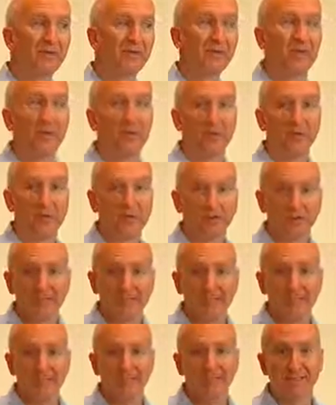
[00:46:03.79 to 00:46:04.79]
3
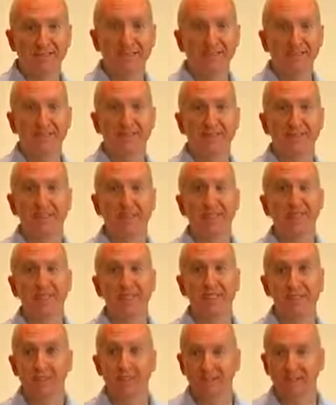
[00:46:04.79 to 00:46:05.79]
quarters? 3
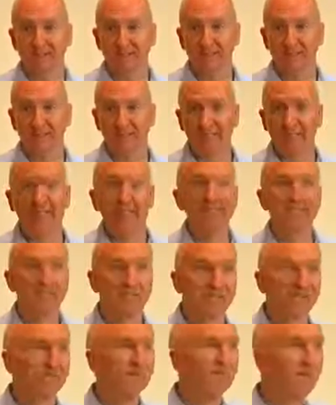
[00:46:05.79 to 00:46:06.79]
years?
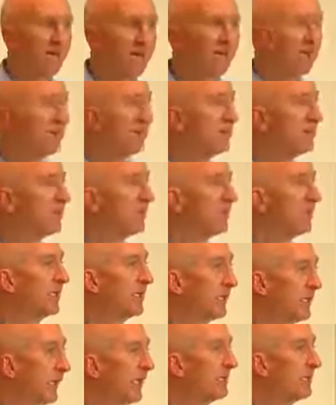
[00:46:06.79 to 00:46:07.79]
Sometimes
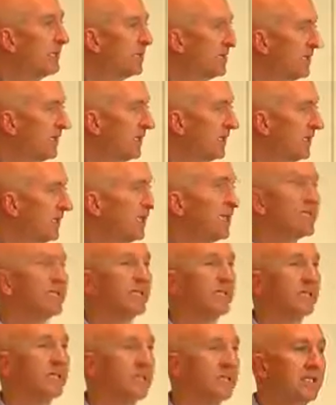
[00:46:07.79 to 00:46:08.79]
the BMC
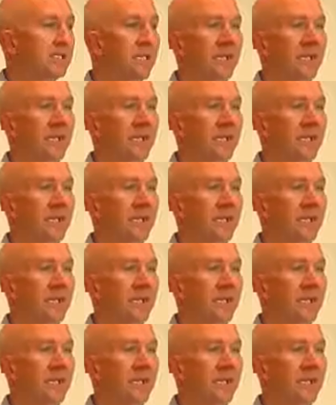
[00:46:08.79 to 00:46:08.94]
just